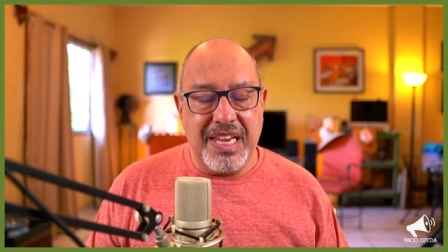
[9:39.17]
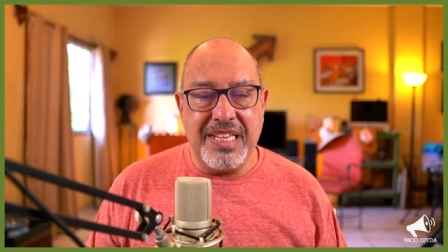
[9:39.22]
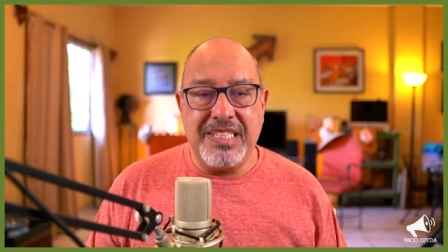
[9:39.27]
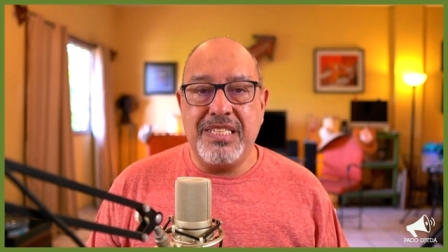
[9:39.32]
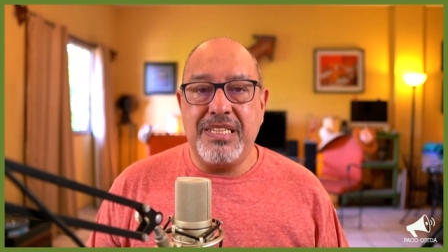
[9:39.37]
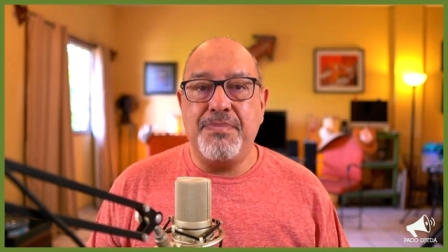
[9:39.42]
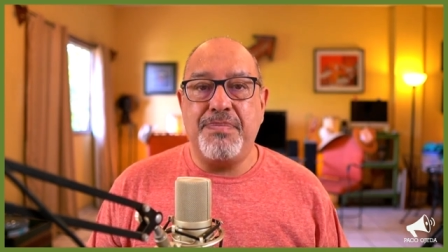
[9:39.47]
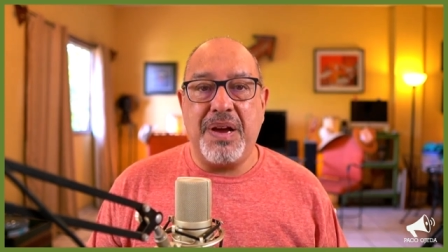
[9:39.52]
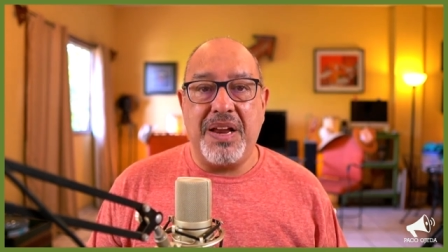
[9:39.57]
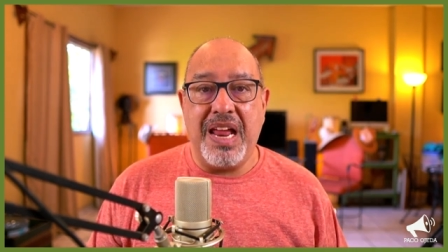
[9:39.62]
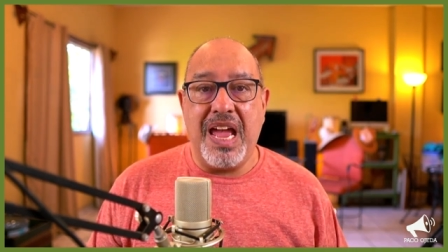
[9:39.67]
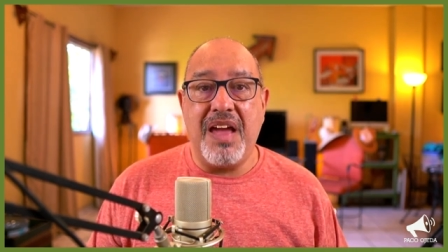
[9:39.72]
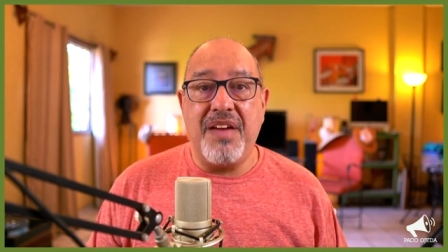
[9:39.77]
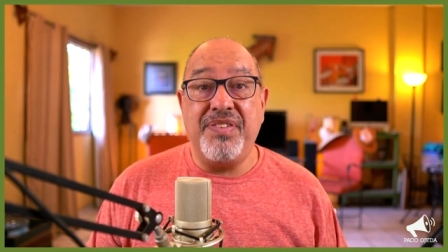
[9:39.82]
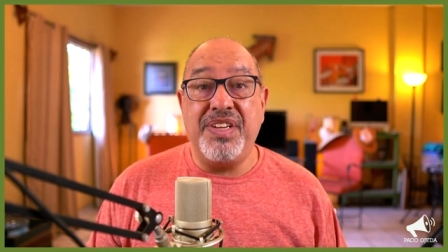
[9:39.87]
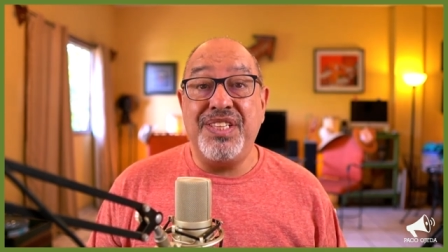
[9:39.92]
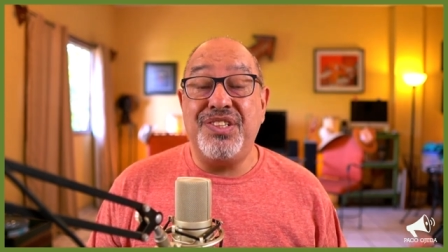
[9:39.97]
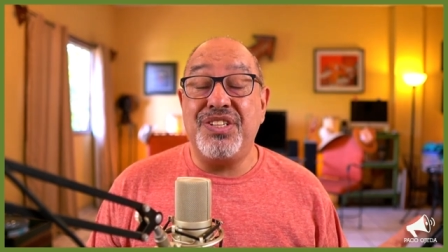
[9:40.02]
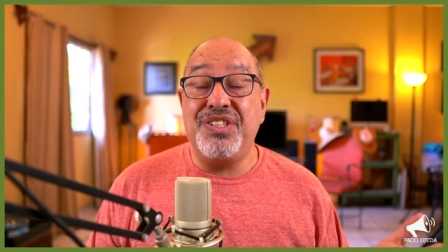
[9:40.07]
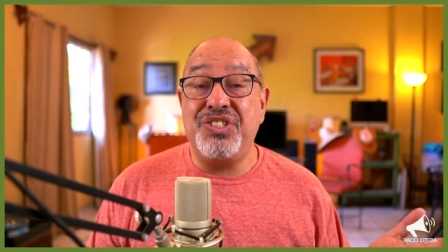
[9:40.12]
It's about
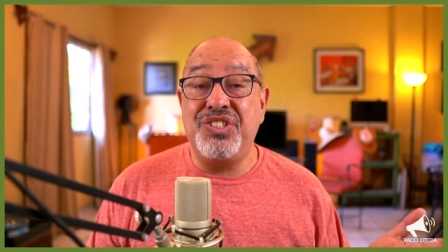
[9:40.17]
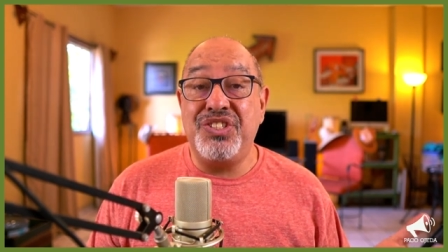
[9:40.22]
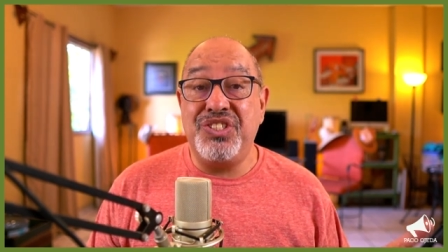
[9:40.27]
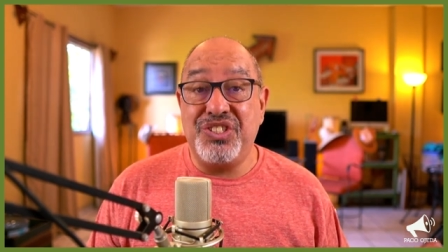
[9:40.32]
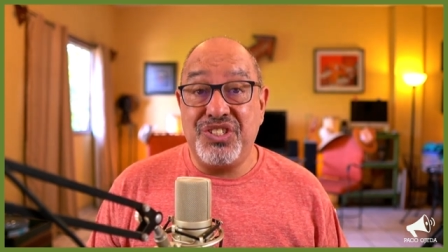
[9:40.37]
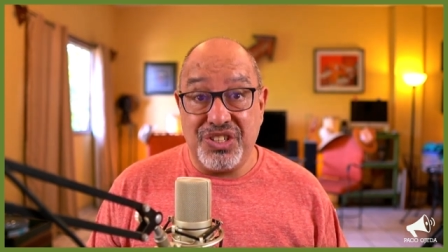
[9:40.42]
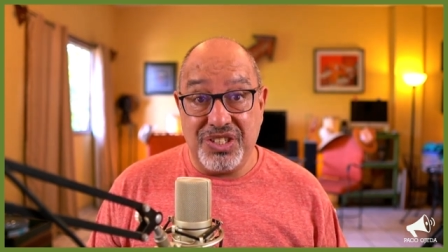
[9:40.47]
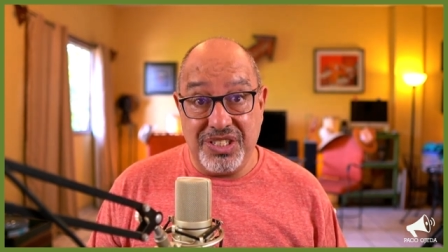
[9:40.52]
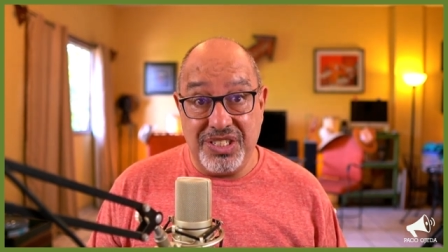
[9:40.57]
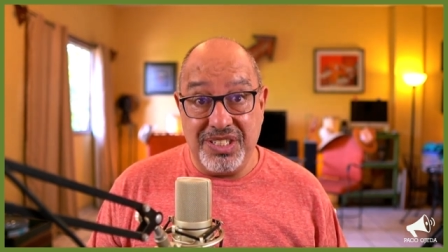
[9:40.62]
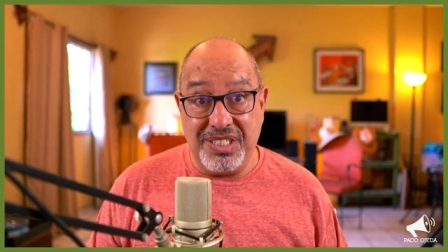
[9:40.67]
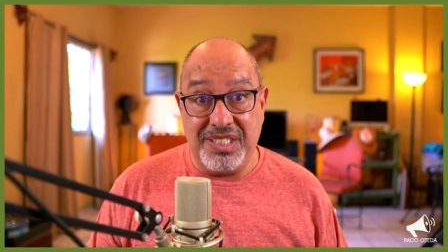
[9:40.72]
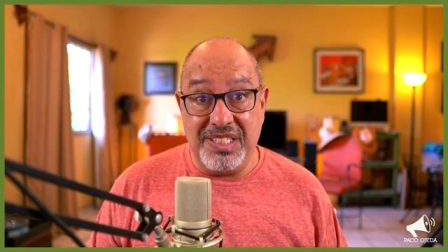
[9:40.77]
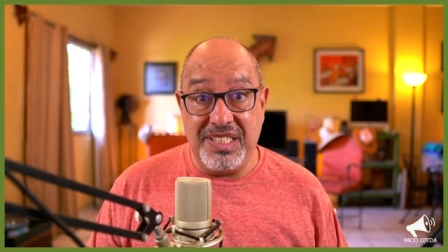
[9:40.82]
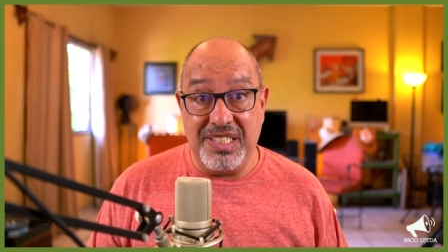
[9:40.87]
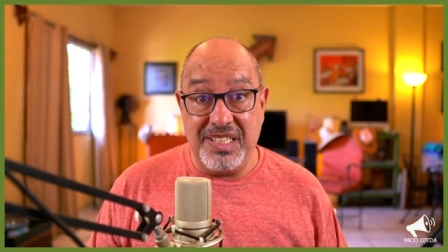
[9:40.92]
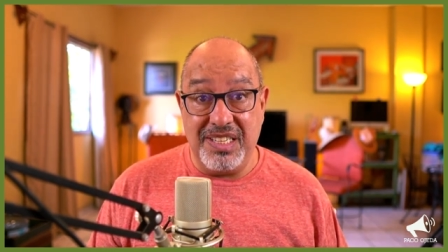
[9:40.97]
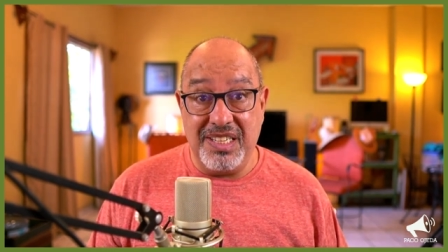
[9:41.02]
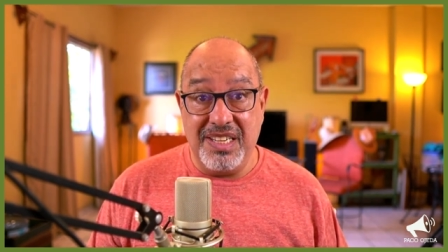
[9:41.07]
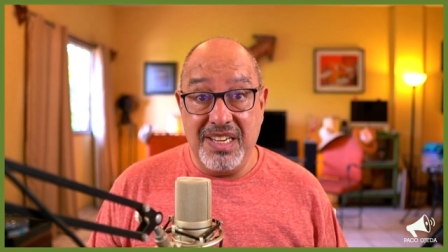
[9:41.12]
having the
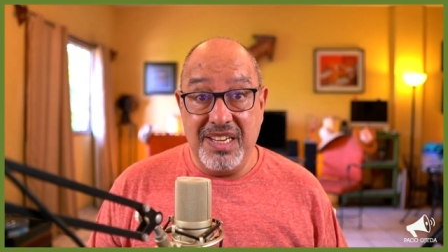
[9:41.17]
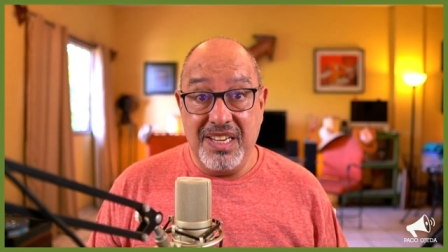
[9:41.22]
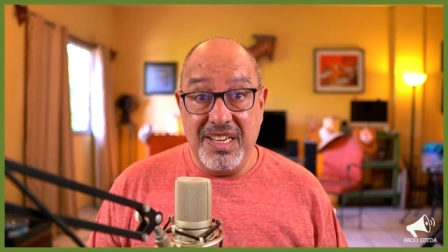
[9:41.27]
certainty